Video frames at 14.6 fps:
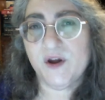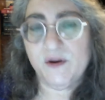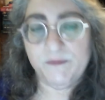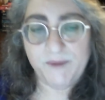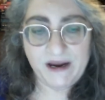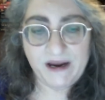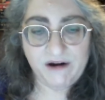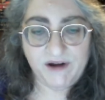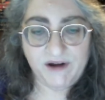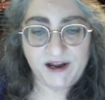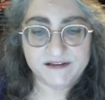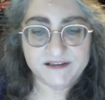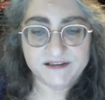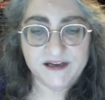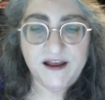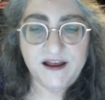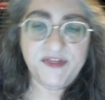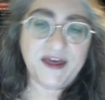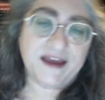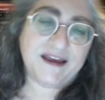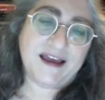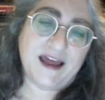own background,
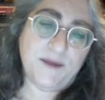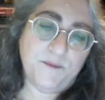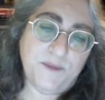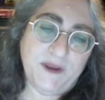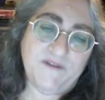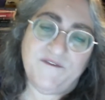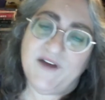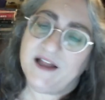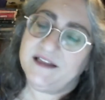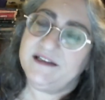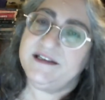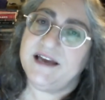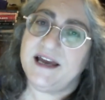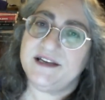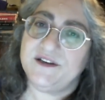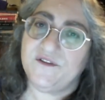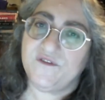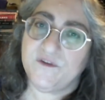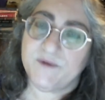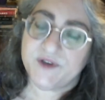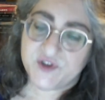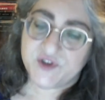that can be validated
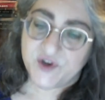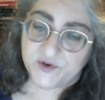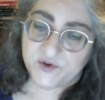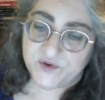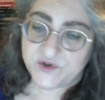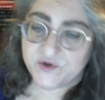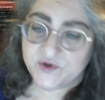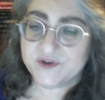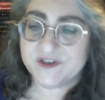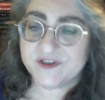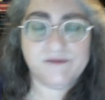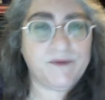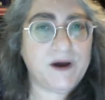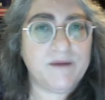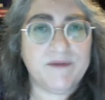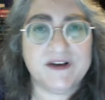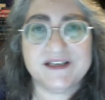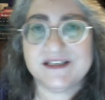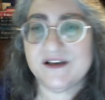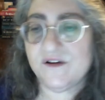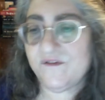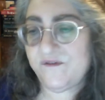from external sources by
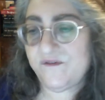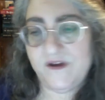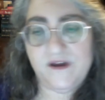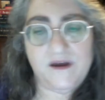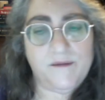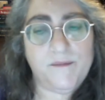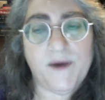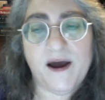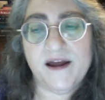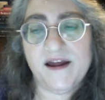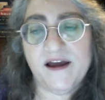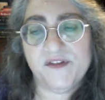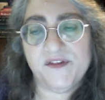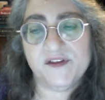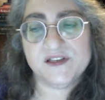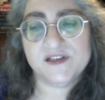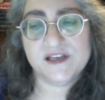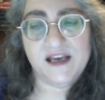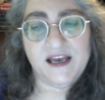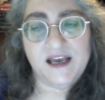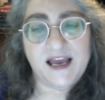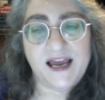myself, by others,
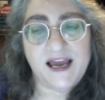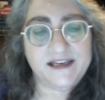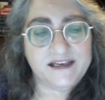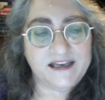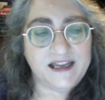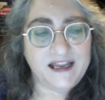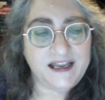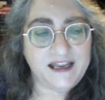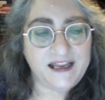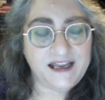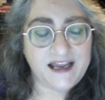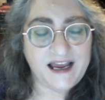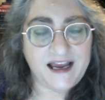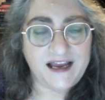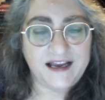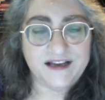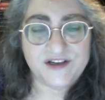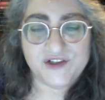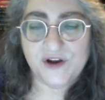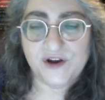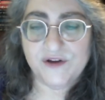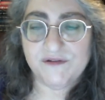and
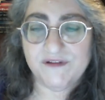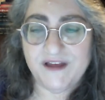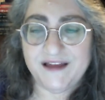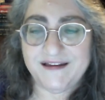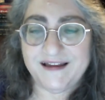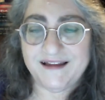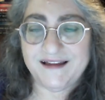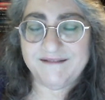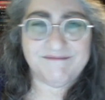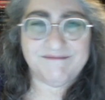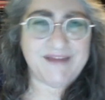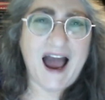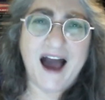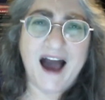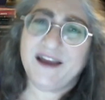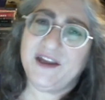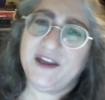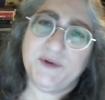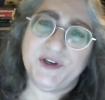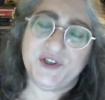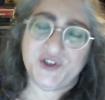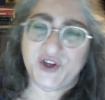show and
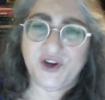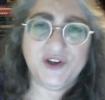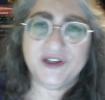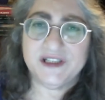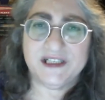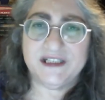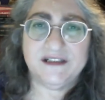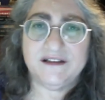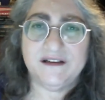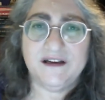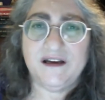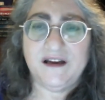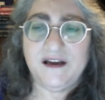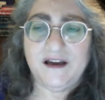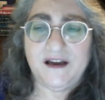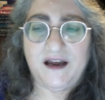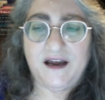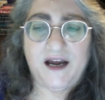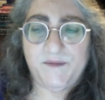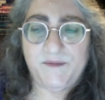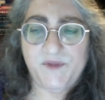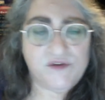argue internally
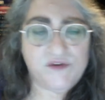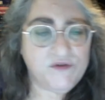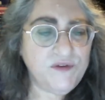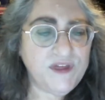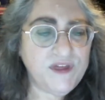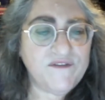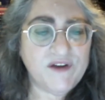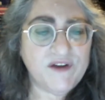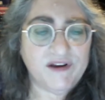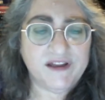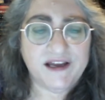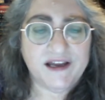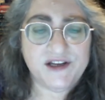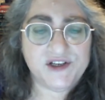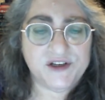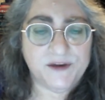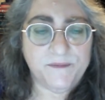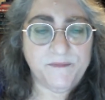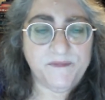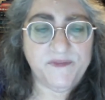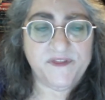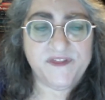through their very nature.
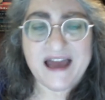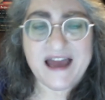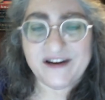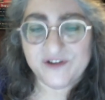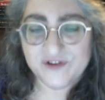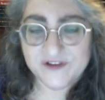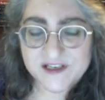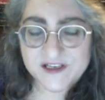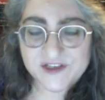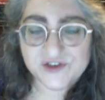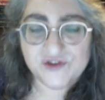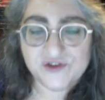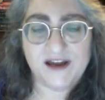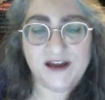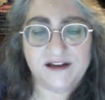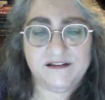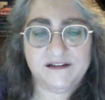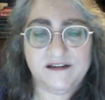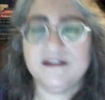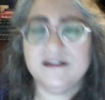That this trail,